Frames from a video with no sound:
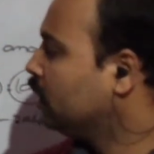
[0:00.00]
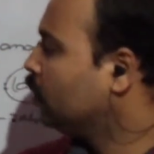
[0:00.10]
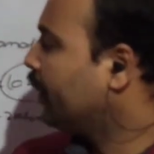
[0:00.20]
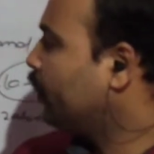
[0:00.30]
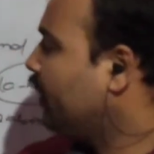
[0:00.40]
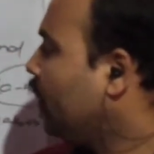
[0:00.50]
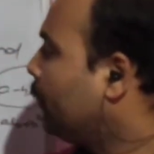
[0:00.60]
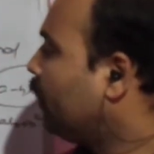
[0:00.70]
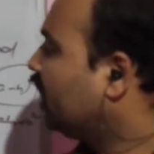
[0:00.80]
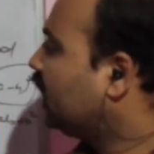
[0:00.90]
When we
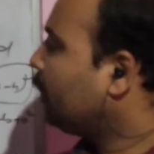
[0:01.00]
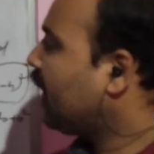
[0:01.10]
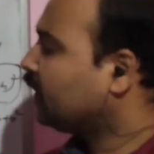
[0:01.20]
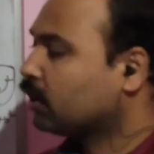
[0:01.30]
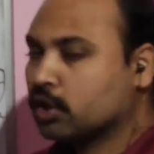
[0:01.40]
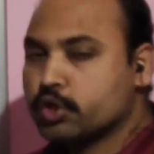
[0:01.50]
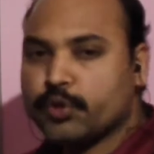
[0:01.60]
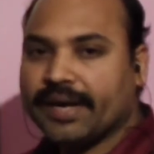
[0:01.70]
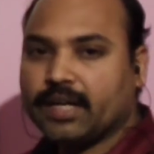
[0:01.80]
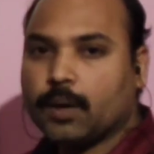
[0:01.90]
multiply the
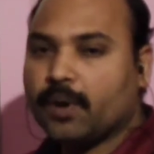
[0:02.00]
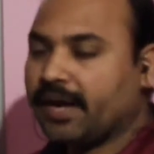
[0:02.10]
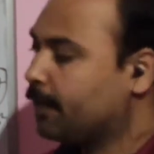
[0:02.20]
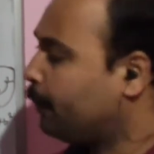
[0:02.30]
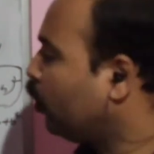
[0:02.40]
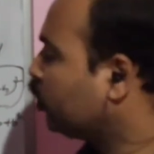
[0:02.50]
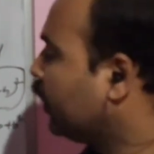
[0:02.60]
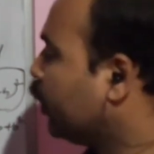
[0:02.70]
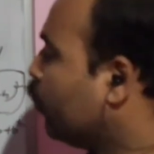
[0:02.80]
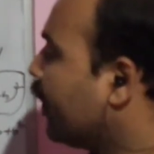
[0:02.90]
conjugate number in both
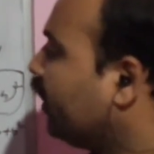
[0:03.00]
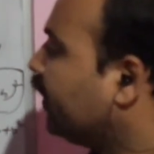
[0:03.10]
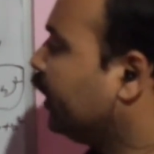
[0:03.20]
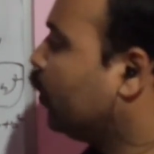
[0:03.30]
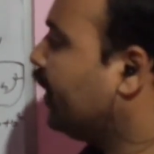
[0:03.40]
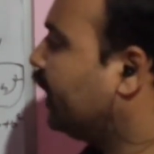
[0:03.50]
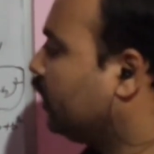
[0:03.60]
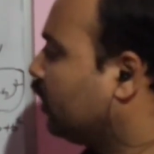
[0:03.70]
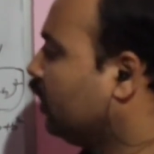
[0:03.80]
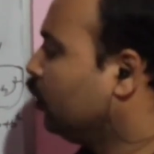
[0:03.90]
numerator and
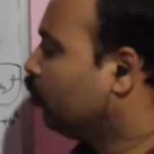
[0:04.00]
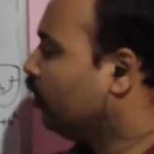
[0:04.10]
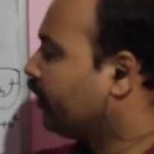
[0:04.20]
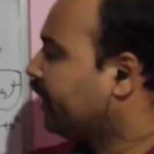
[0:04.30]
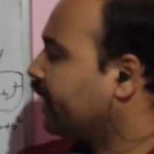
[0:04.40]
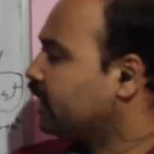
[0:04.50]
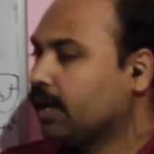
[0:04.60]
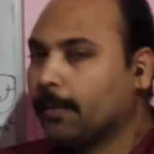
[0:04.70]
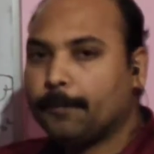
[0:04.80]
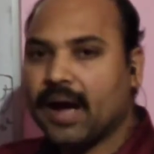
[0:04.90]
denominator, we will get
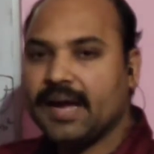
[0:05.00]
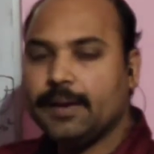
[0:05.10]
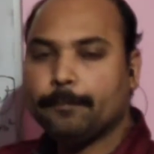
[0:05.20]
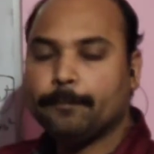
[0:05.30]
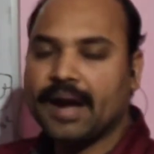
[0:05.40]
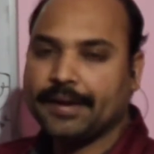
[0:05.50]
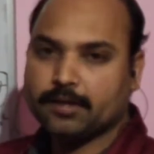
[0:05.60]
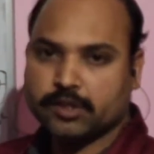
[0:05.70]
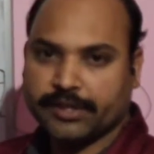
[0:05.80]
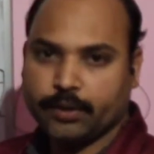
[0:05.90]
5 minus 3